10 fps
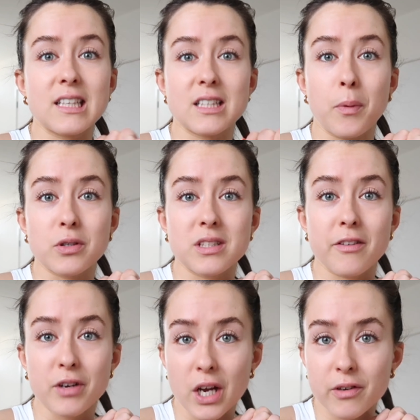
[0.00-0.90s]
tested
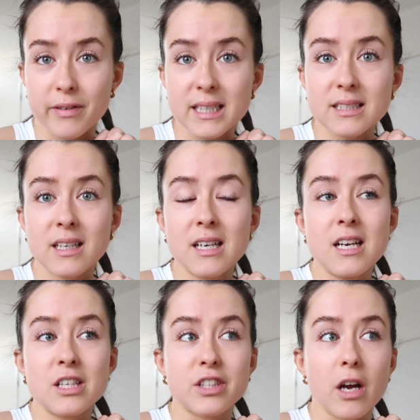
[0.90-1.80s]
positive for COVID.
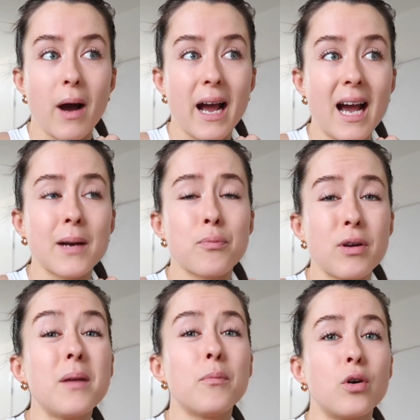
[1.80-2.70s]
So I had
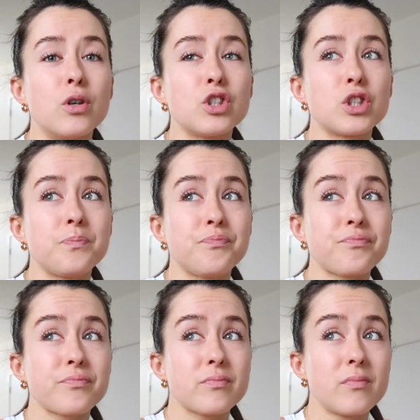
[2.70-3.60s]
pretty much
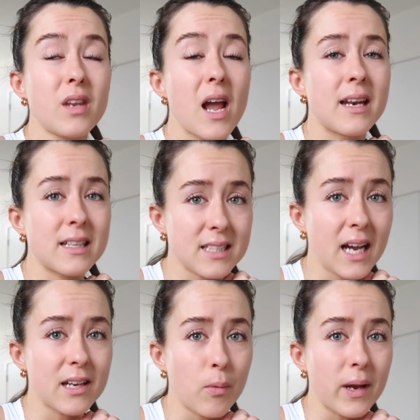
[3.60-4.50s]
an
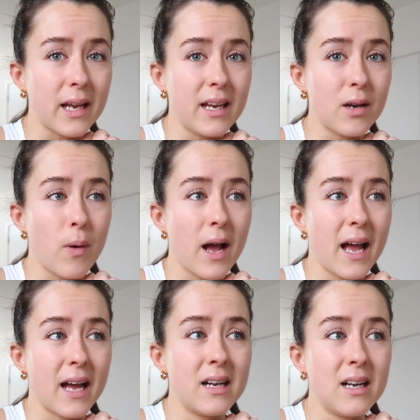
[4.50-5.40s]
entire week
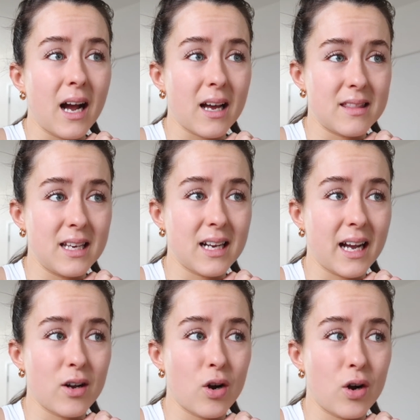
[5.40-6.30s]
where I think
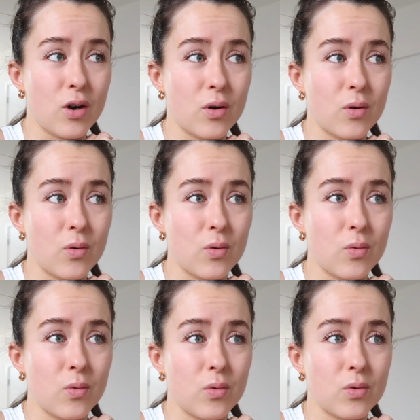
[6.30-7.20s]
I got
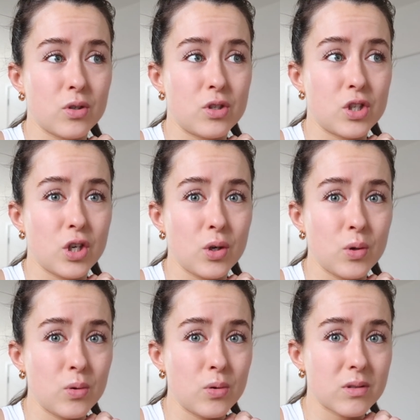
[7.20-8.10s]

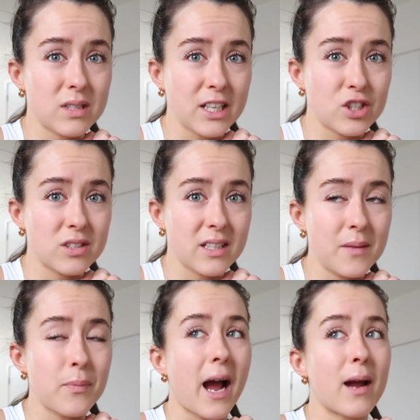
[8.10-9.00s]
two sessions
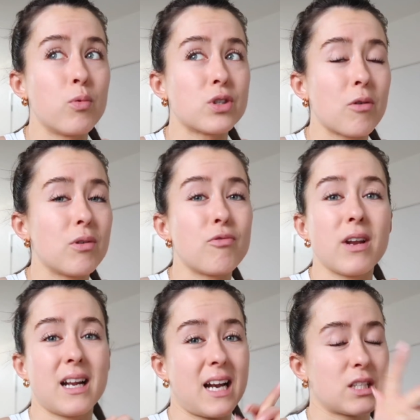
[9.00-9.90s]
in, but I would only
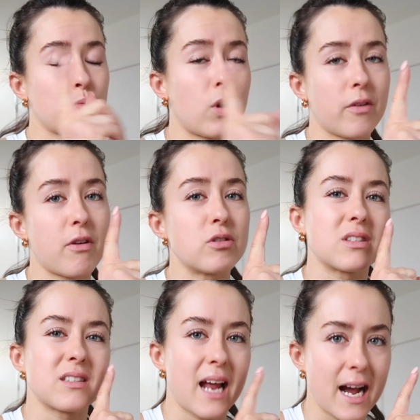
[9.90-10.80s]
really class one of those
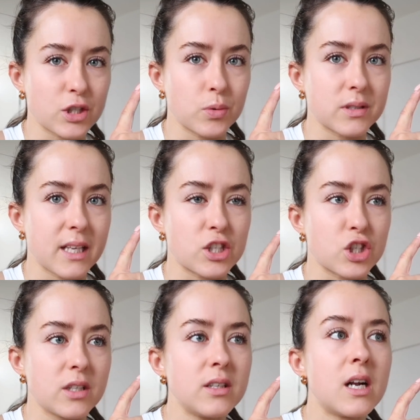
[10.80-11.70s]
as an actual
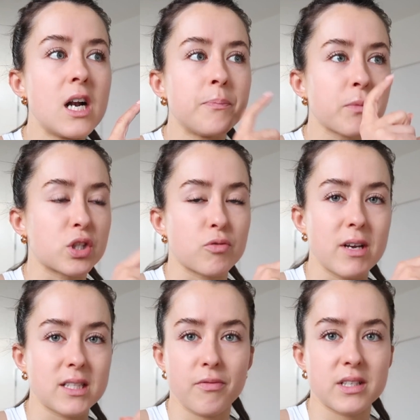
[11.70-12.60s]
session because the
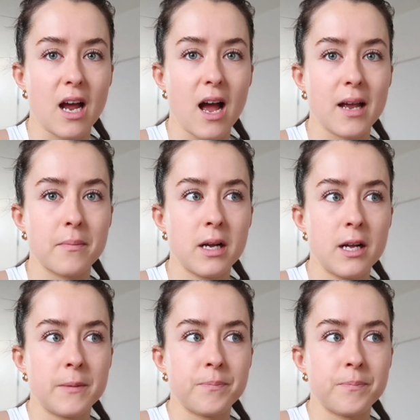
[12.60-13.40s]
rest of the time